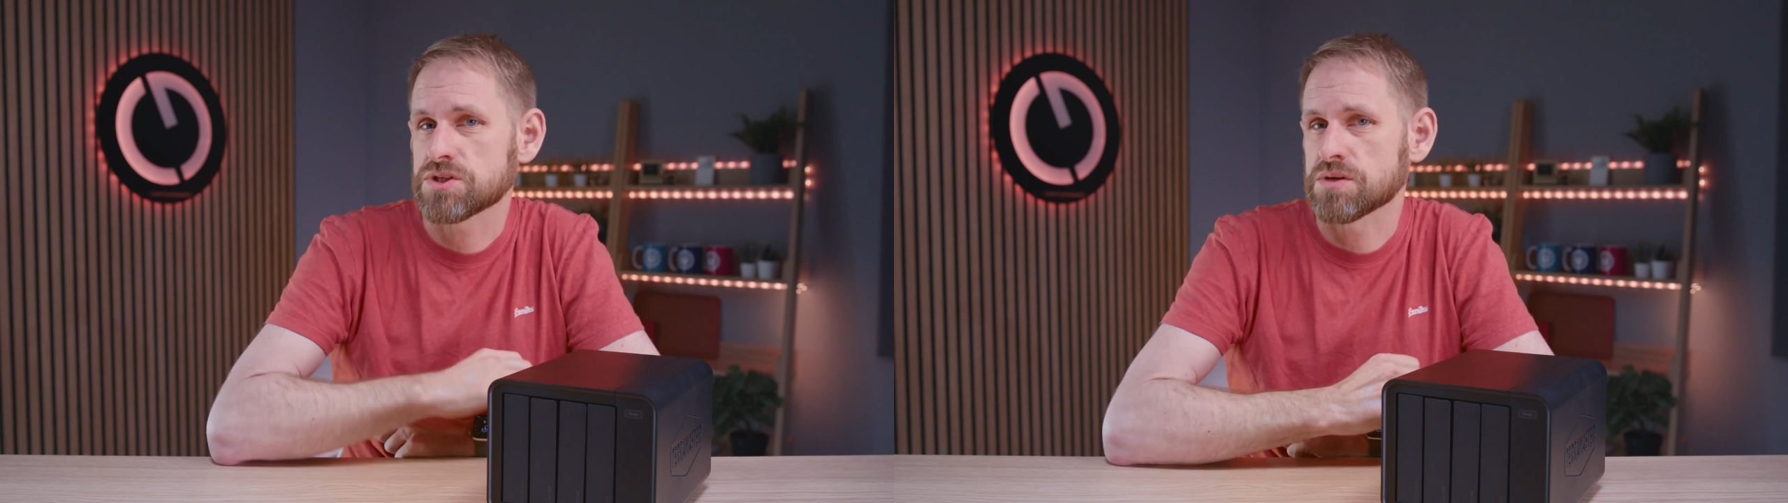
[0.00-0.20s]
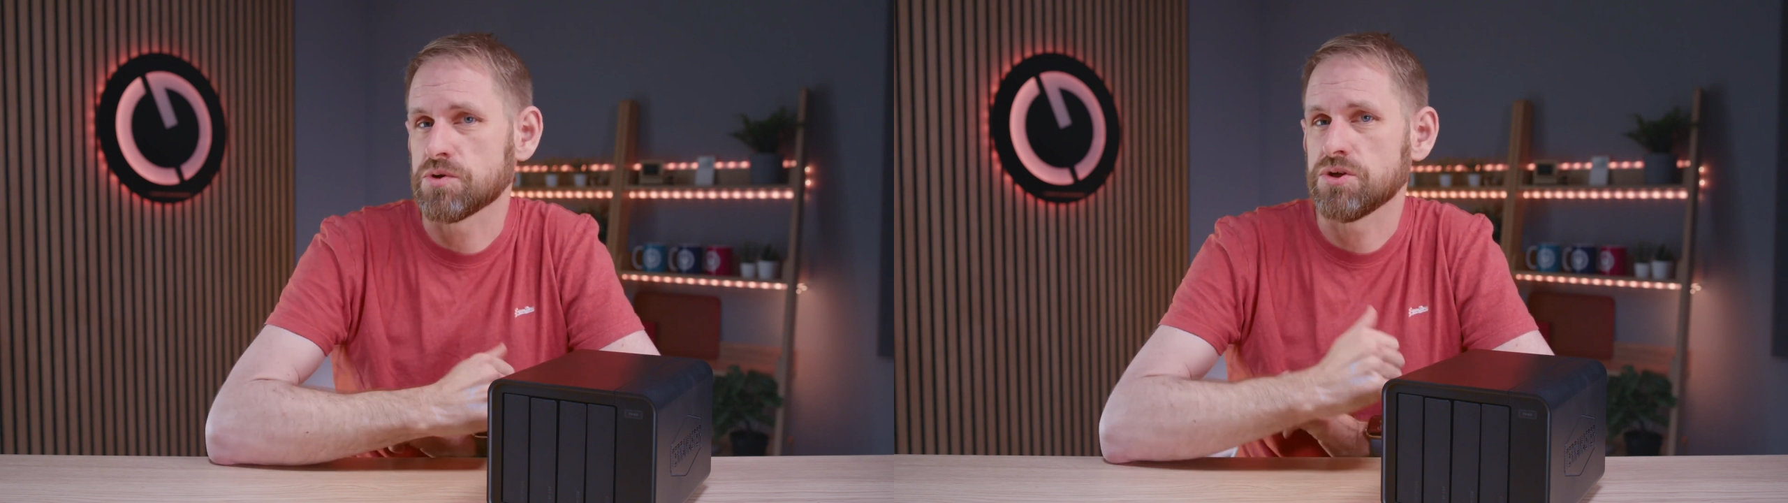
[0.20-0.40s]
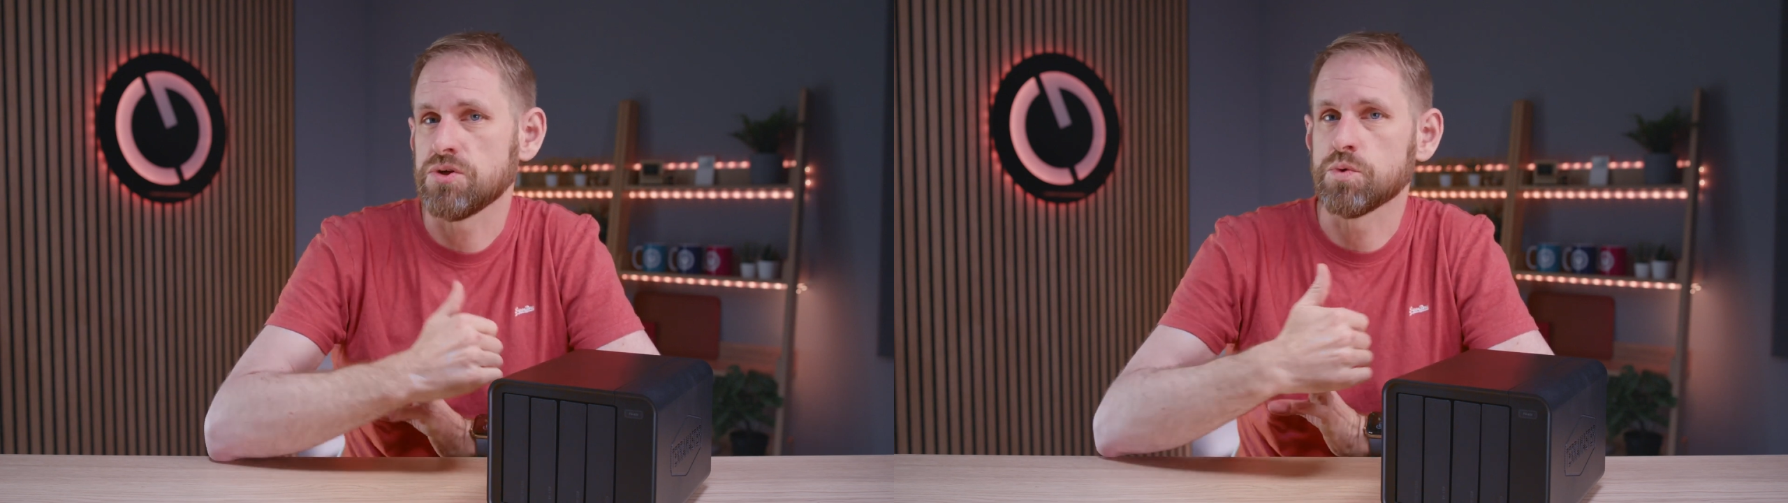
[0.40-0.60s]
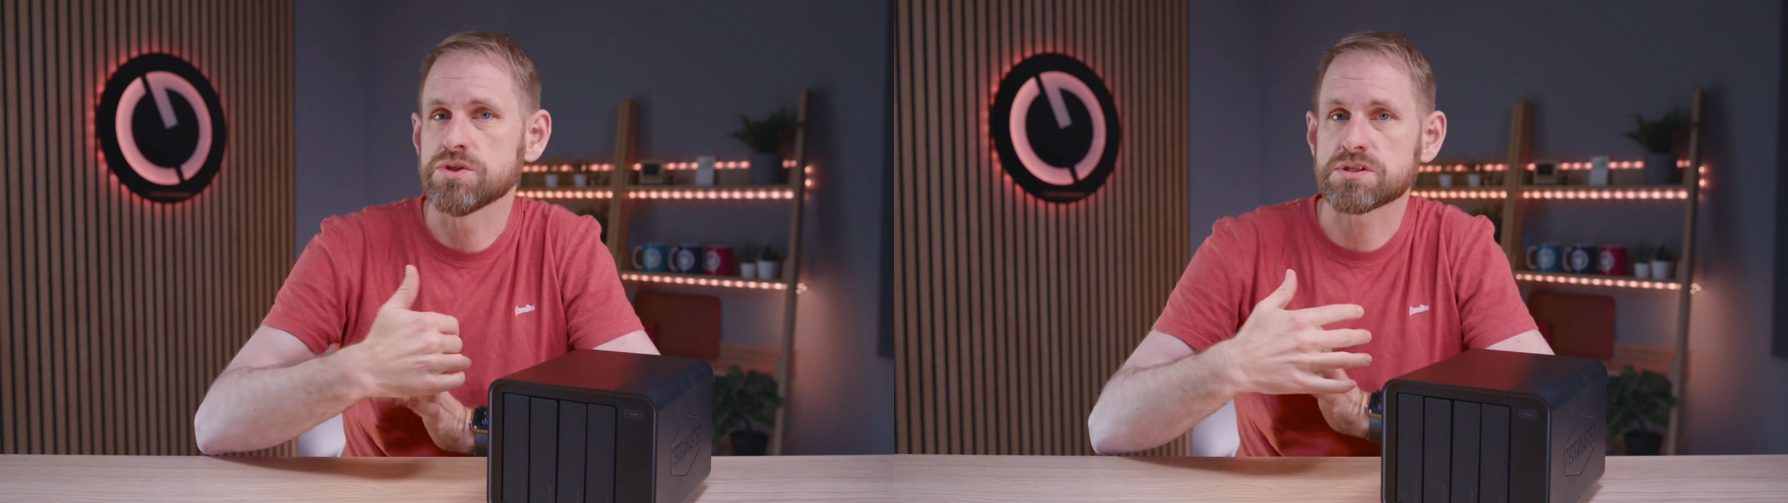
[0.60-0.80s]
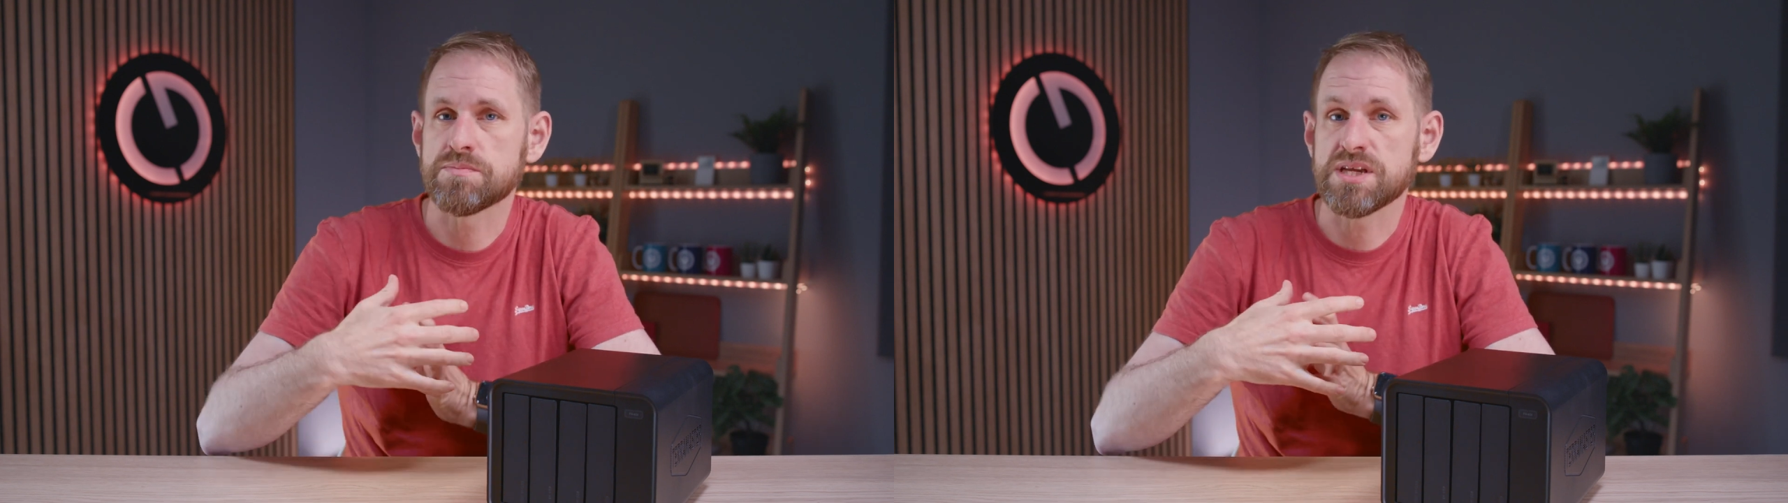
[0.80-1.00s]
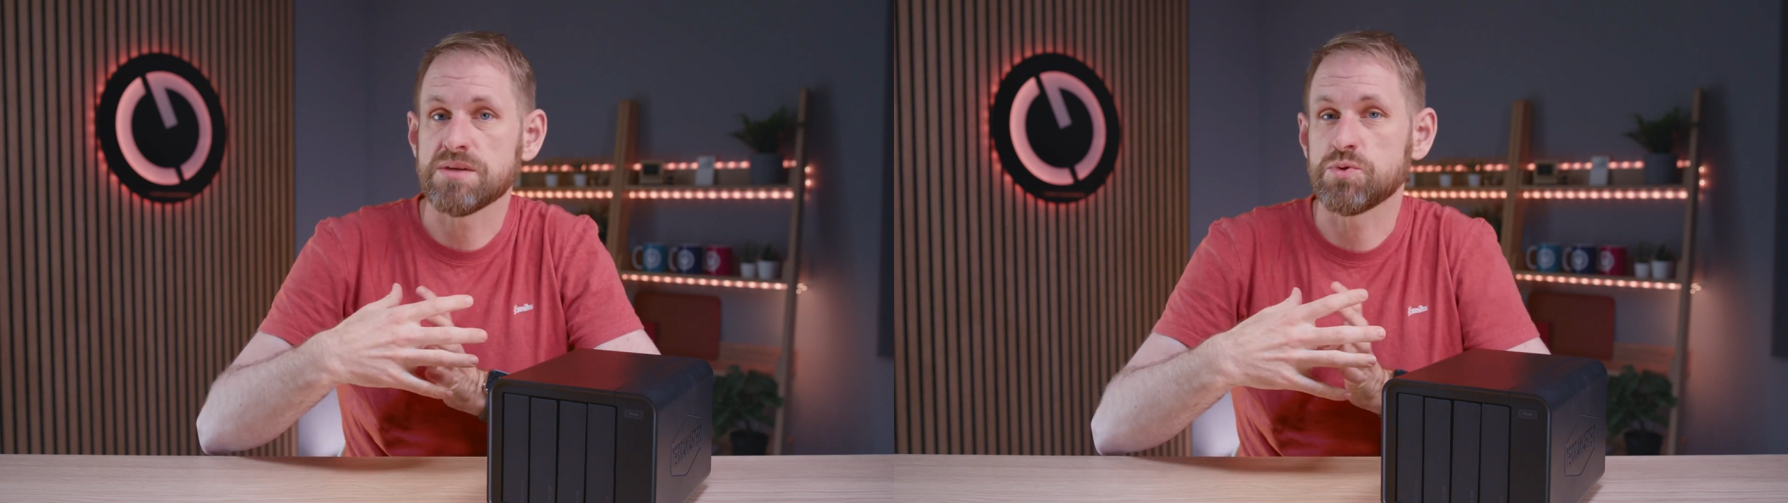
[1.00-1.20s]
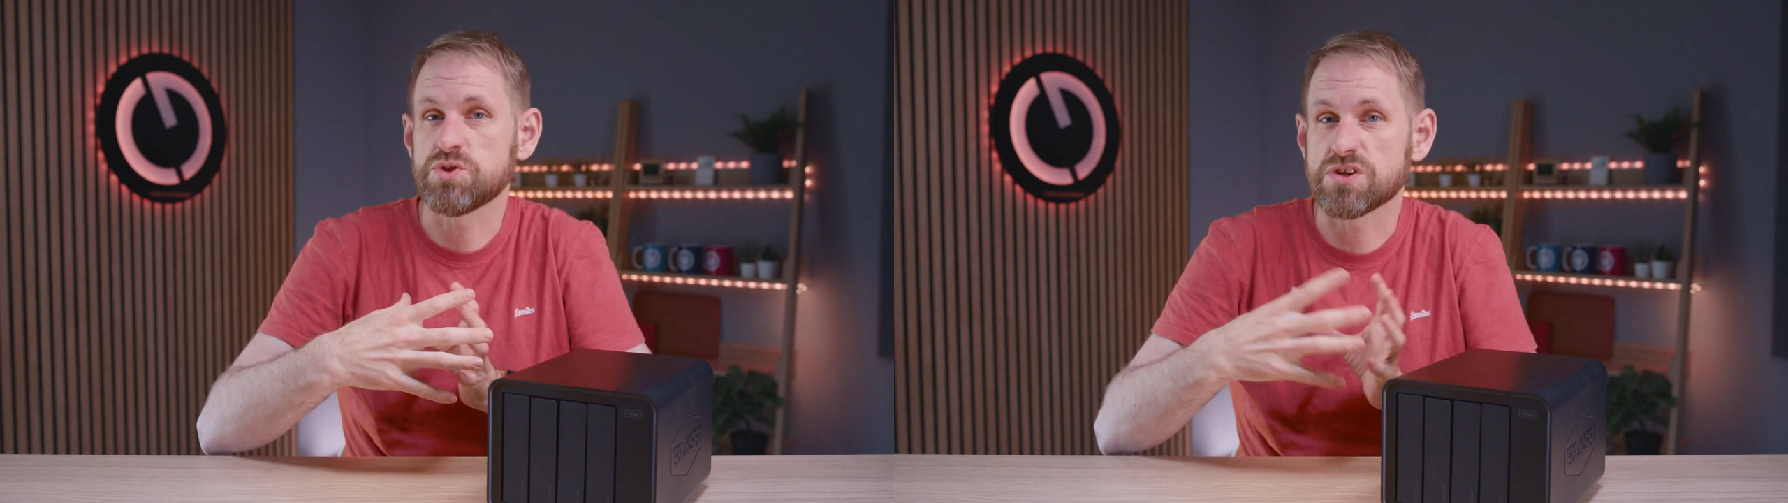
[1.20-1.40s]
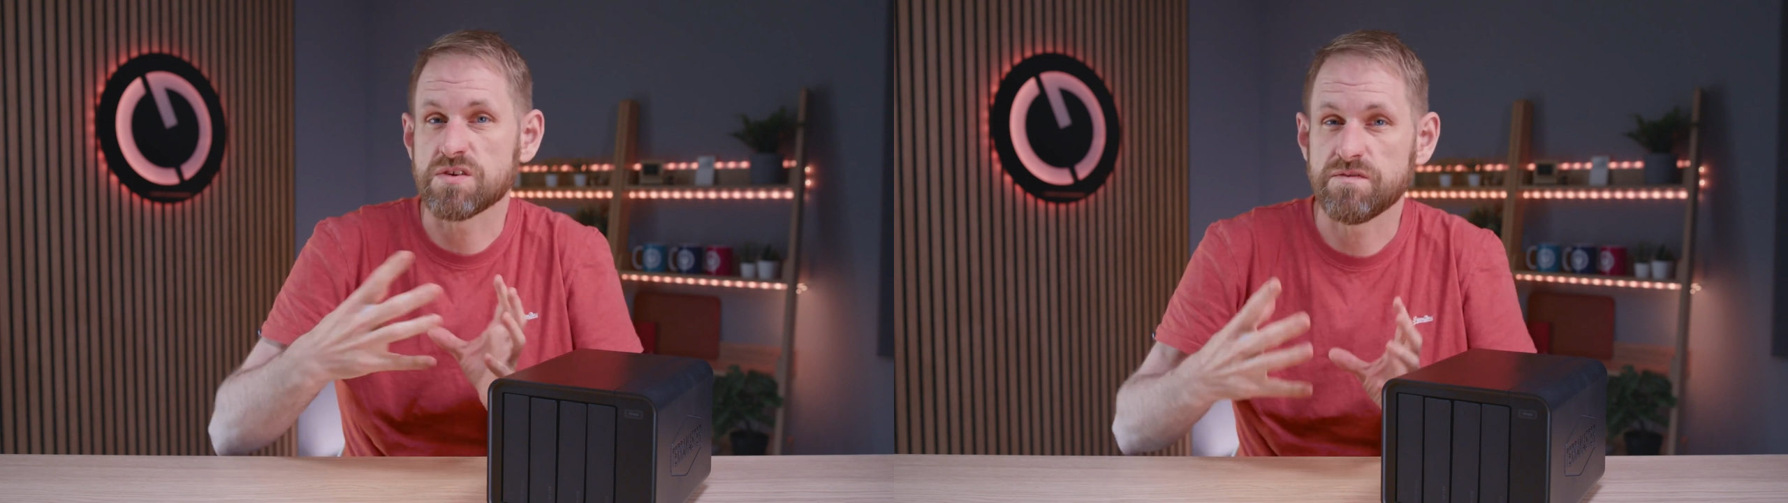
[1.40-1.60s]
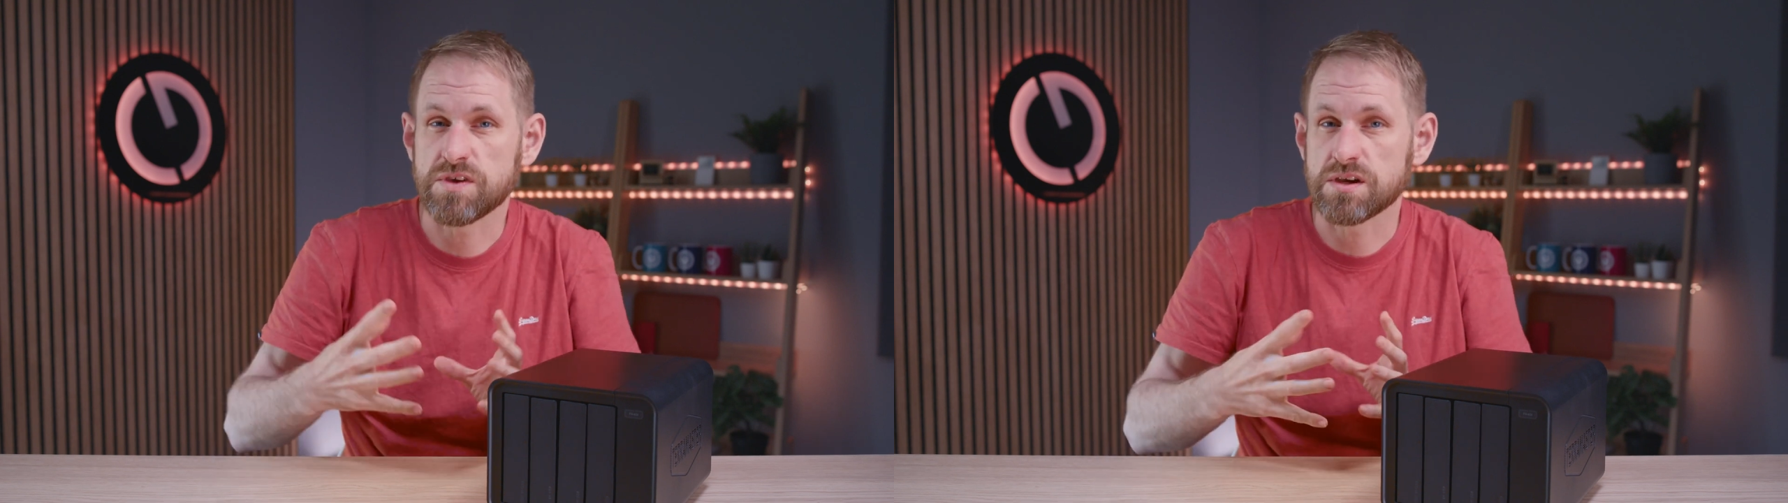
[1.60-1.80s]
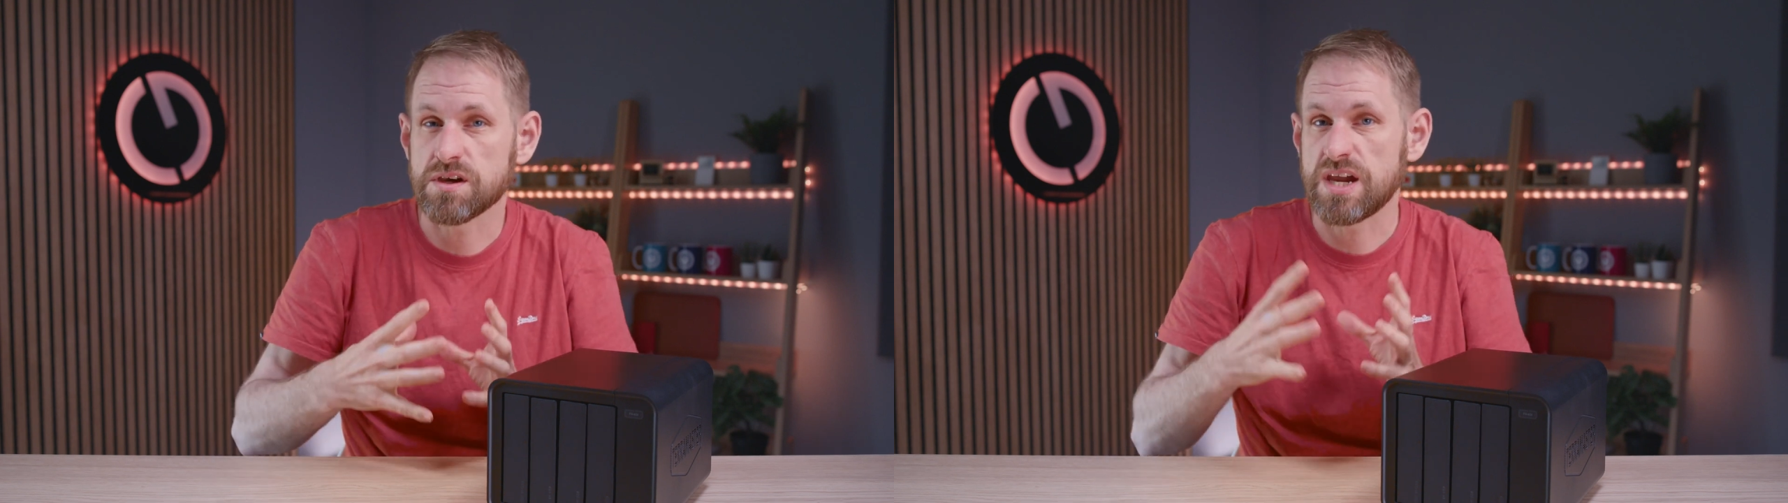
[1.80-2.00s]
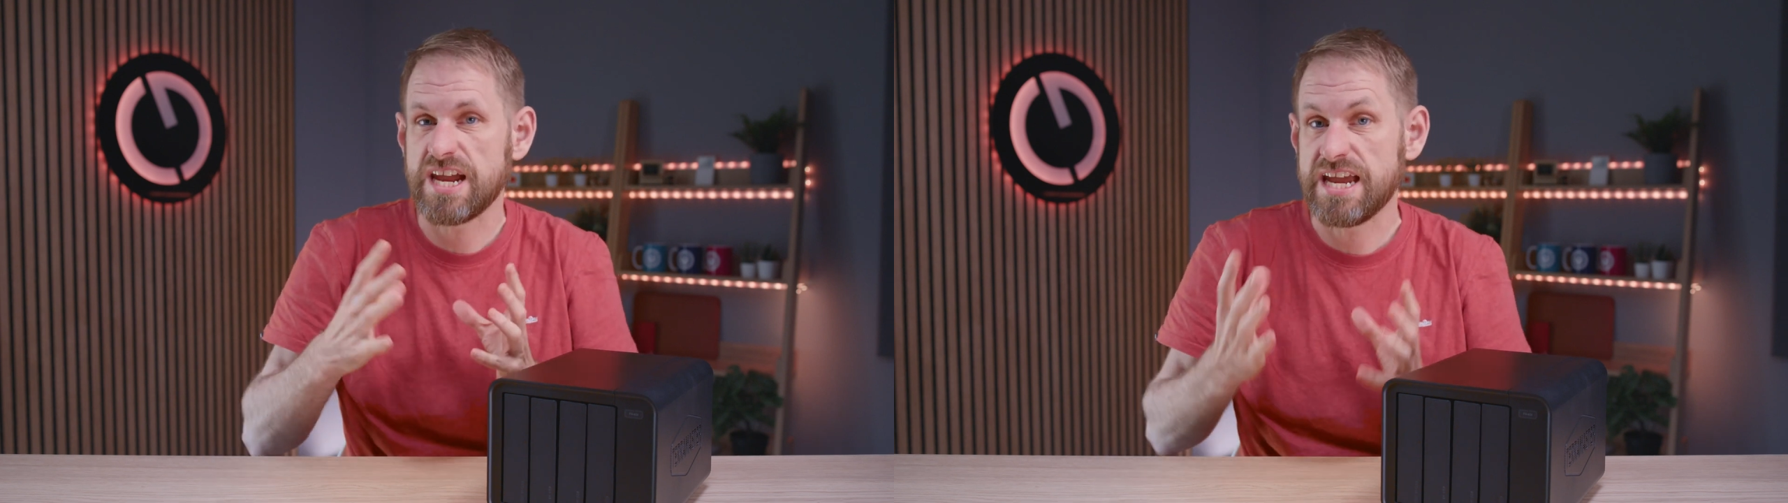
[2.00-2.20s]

someone who wants to be able to configure